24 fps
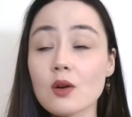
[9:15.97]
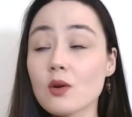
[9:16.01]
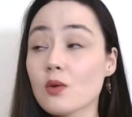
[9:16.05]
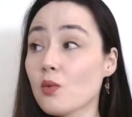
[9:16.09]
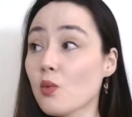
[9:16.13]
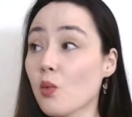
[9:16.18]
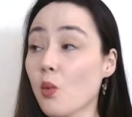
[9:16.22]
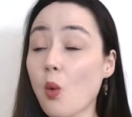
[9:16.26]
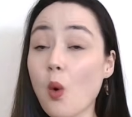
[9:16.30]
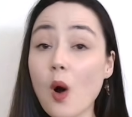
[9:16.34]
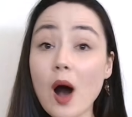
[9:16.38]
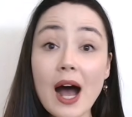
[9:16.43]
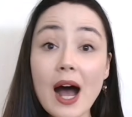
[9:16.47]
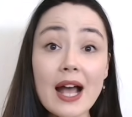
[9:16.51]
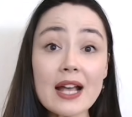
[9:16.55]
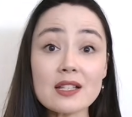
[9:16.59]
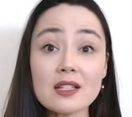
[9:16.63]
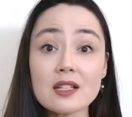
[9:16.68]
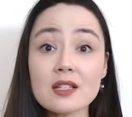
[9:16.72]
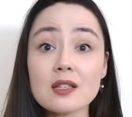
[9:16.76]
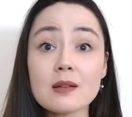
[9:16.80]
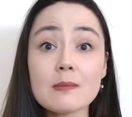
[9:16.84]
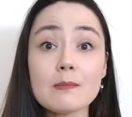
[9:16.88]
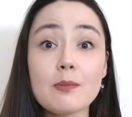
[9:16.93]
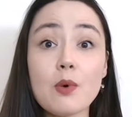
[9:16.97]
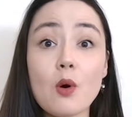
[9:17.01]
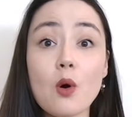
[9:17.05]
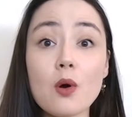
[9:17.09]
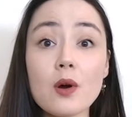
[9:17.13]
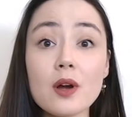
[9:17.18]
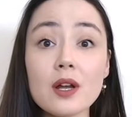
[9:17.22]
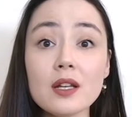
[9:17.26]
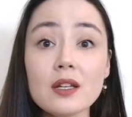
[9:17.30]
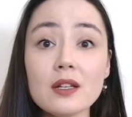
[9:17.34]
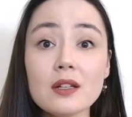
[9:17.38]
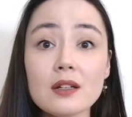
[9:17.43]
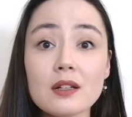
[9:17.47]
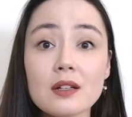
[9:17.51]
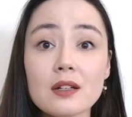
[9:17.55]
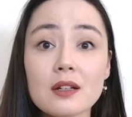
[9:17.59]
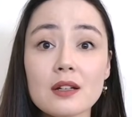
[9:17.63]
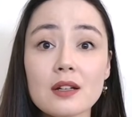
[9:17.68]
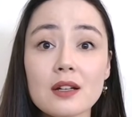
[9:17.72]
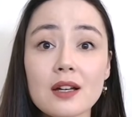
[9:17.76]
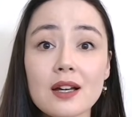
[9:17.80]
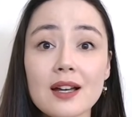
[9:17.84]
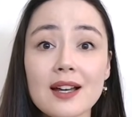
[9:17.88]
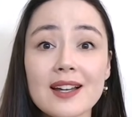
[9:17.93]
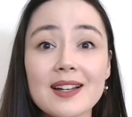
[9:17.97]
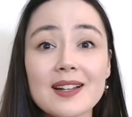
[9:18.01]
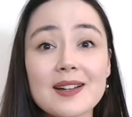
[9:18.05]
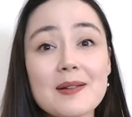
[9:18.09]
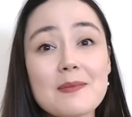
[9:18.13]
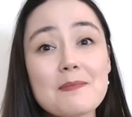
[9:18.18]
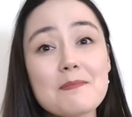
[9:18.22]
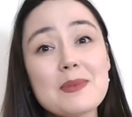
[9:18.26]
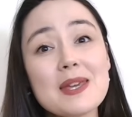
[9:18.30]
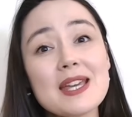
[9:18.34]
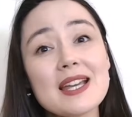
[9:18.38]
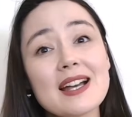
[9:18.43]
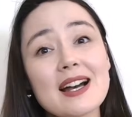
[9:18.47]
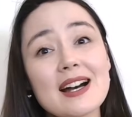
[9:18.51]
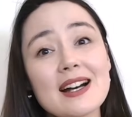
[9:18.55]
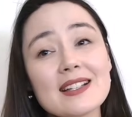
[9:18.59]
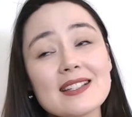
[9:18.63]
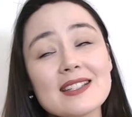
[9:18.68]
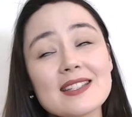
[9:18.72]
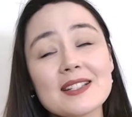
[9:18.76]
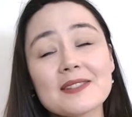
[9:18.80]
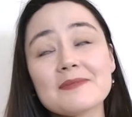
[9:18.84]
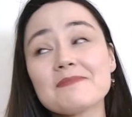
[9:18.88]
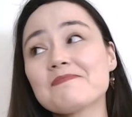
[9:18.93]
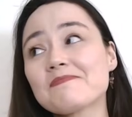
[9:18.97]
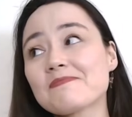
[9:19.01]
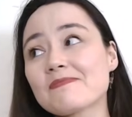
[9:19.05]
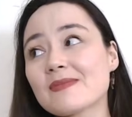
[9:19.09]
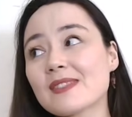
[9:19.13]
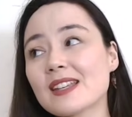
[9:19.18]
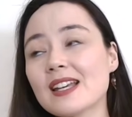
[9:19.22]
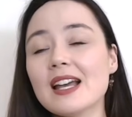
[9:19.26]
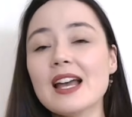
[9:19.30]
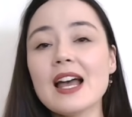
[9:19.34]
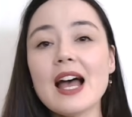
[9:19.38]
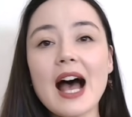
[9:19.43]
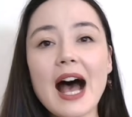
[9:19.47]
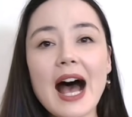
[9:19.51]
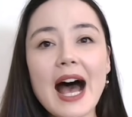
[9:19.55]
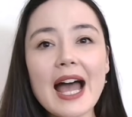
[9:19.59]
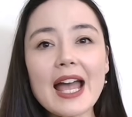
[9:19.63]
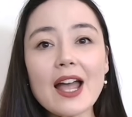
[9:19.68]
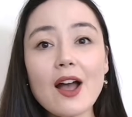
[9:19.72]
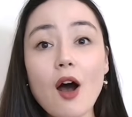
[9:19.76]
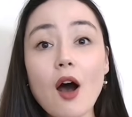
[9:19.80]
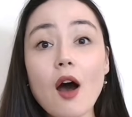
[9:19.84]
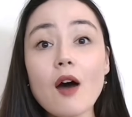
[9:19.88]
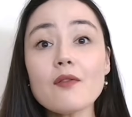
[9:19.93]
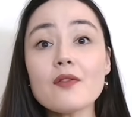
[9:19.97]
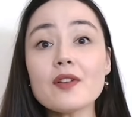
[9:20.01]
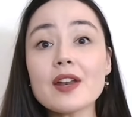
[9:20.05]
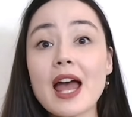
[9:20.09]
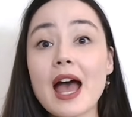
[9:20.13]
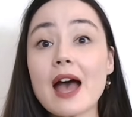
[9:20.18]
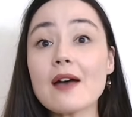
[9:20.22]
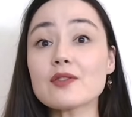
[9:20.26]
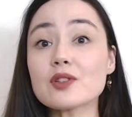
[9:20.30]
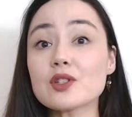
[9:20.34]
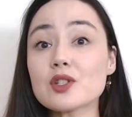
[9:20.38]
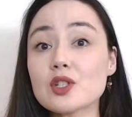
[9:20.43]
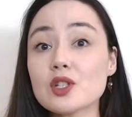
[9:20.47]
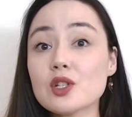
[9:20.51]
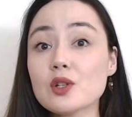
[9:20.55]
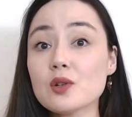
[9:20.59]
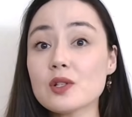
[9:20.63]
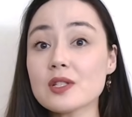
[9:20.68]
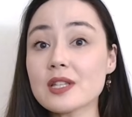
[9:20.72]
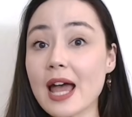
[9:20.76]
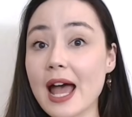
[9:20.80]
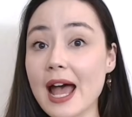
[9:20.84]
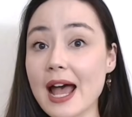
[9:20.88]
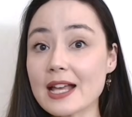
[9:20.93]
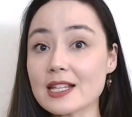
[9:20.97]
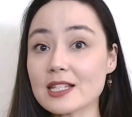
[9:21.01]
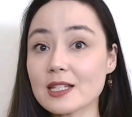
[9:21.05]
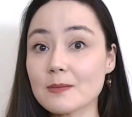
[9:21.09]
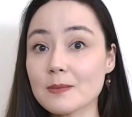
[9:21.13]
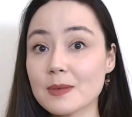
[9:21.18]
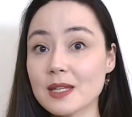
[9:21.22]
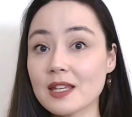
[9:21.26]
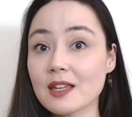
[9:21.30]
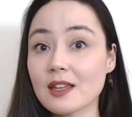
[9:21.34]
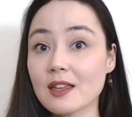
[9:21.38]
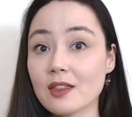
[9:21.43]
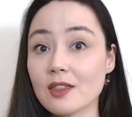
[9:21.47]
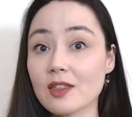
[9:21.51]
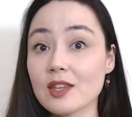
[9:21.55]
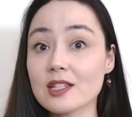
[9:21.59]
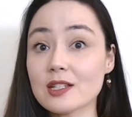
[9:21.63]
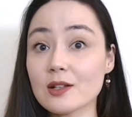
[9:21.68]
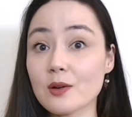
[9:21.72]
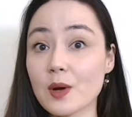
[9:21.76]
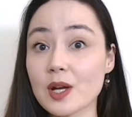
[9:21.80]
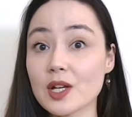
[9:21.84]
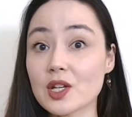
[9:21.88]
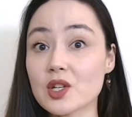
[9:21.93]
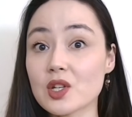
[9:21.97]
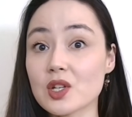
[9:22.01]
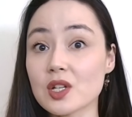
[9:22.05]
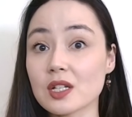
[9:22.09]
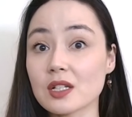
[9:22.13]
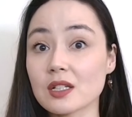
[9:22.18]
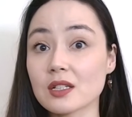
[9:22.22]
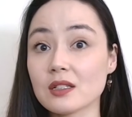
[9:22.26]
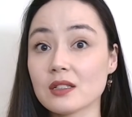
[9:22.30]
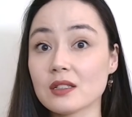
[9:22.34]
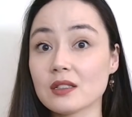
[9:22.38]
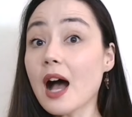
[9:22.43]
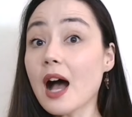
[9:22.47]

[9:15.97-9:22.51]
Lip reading: Why is this important? Because I often have students ask me this question.